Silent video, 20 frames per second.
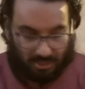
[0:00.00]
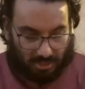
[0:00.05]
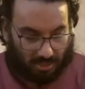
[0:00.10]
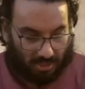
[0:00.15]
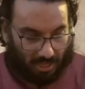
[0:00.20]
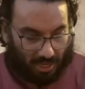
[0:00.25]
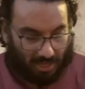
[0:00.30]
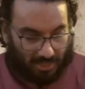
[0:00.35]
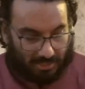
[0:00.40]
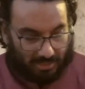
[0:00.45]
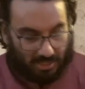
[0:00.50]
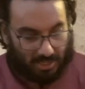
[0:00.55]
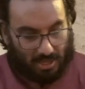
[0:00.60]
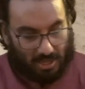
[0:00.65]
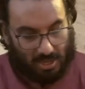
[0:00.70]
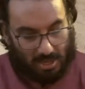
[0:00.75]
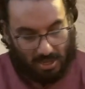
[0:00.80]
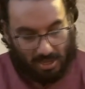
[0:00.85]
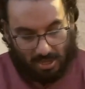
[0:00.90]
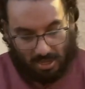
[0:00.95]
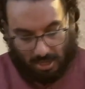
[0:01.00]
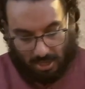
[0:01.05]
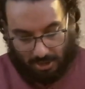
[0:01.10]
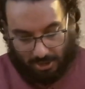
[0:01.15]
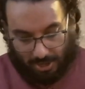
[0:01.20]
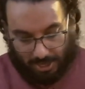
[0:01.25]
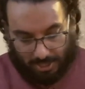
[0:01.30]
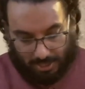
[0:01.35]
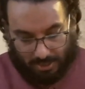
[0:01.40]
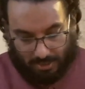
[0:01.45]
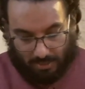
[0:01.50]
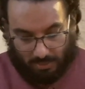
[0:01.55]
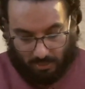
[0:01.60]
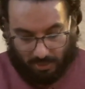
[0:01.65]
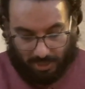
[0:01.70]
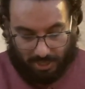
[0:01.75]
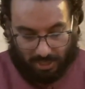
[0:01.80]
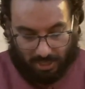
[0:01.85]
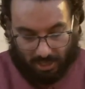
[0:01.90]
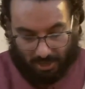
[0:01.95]
glass. All right, we're
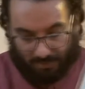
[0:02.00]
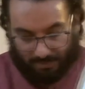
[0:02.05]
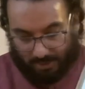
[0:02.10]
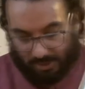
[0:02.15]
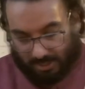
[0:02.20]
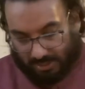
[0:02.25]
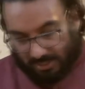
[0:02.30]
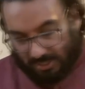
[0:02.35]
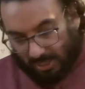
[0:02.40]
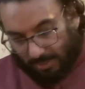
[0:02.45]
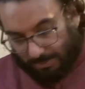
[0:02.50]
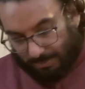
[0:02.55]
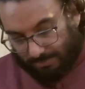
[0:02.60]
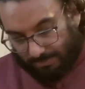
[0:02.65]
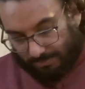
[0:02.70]
gonna cover this up.